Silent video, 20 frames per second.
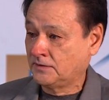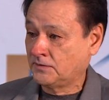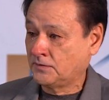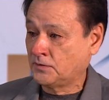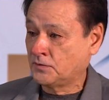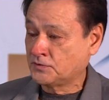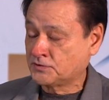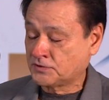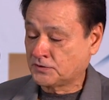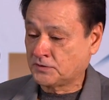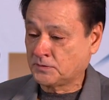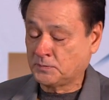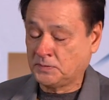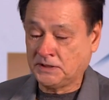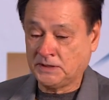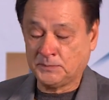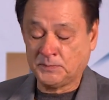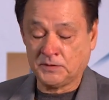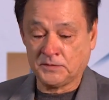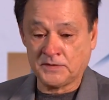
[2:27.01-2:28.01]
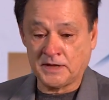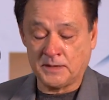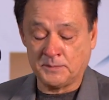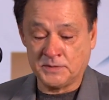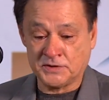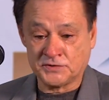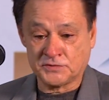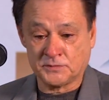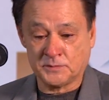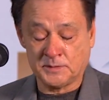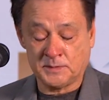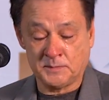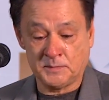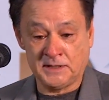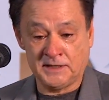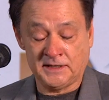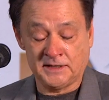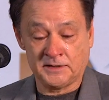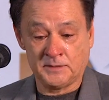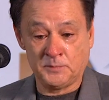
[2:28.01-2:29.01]
Those are the people that Mr.
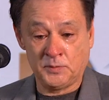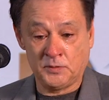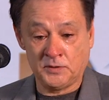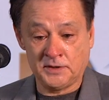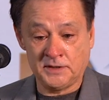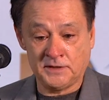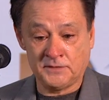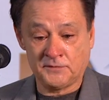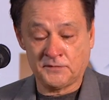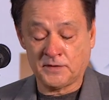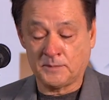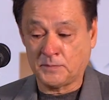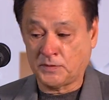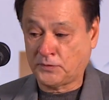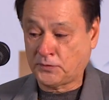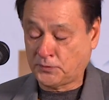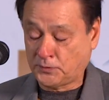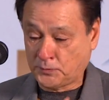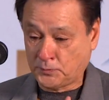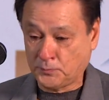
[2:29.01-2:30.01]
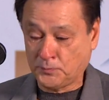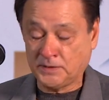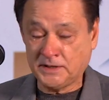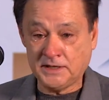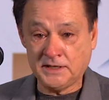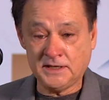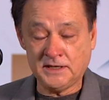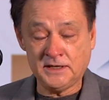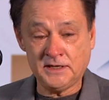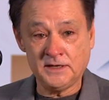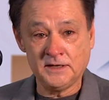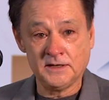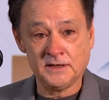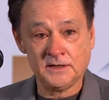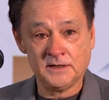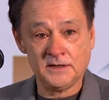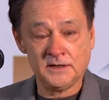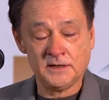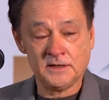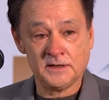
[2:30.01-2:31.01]
Meekin appointed from 3
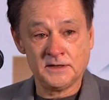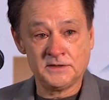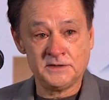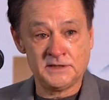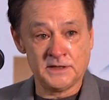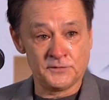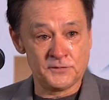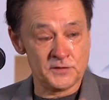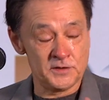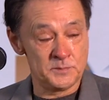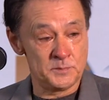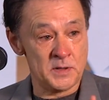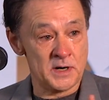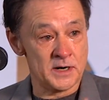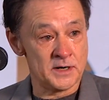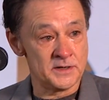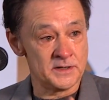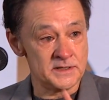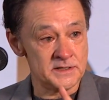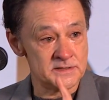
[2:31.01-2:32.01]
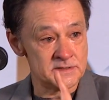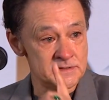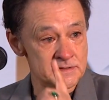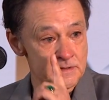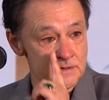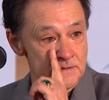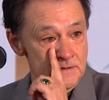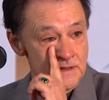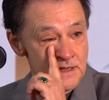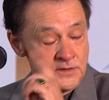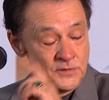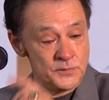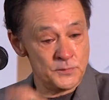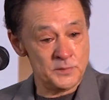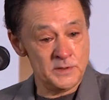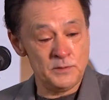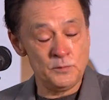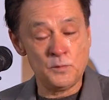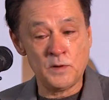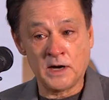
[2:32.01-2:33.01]
different parties and
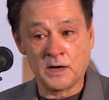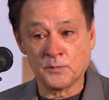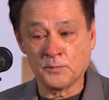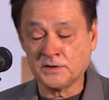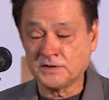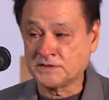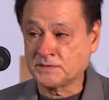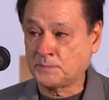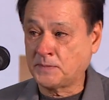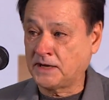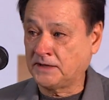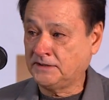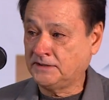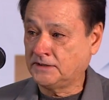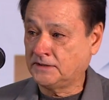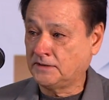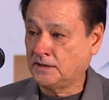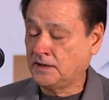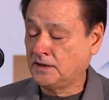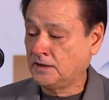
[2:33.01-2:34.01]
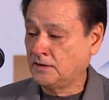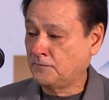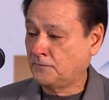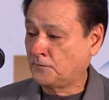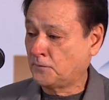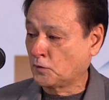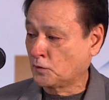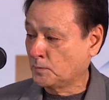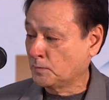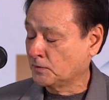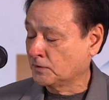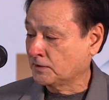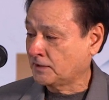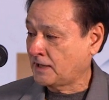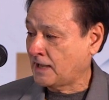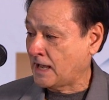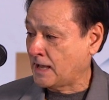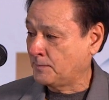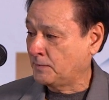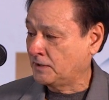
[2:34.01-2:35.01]
3 well-respected former
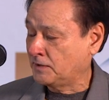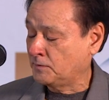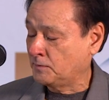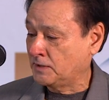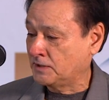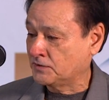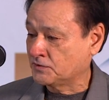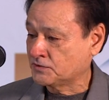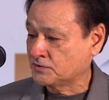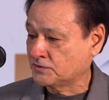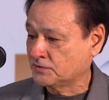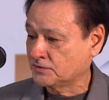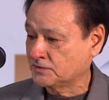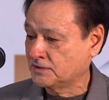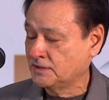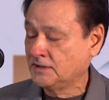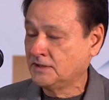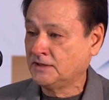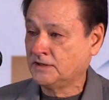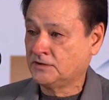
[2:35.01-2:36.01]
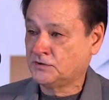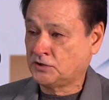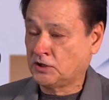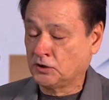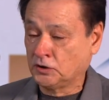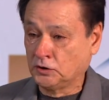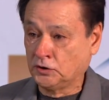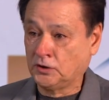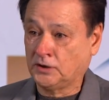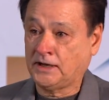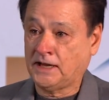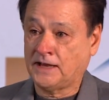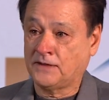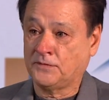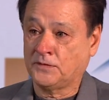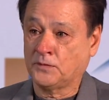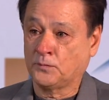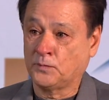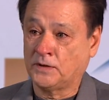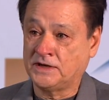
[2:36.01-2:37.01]
cabinet ministers to look
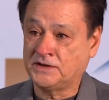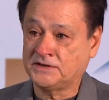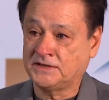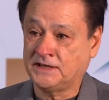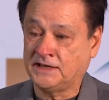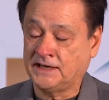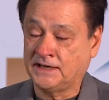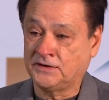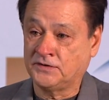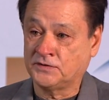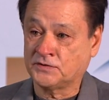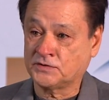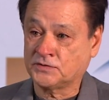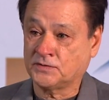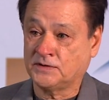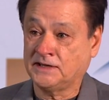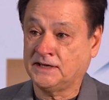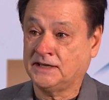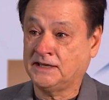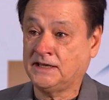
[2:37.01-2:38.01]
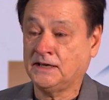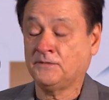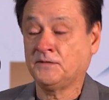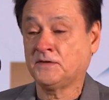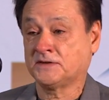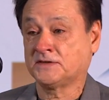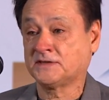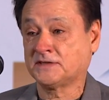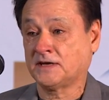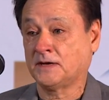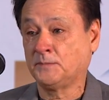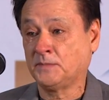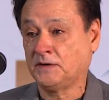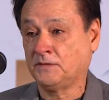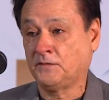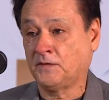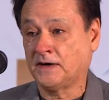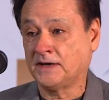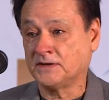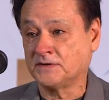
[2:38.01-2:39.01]
at the racing industry, to give us some
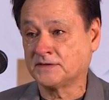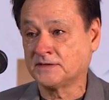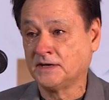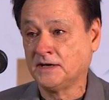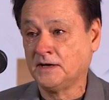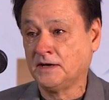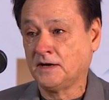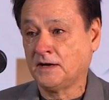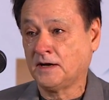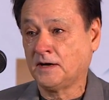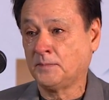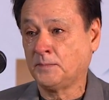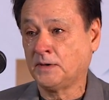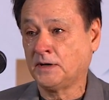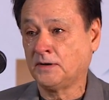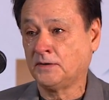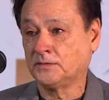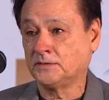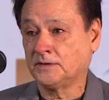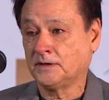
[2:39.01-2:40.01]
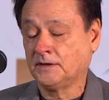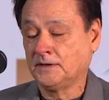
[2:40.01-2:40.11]
advice about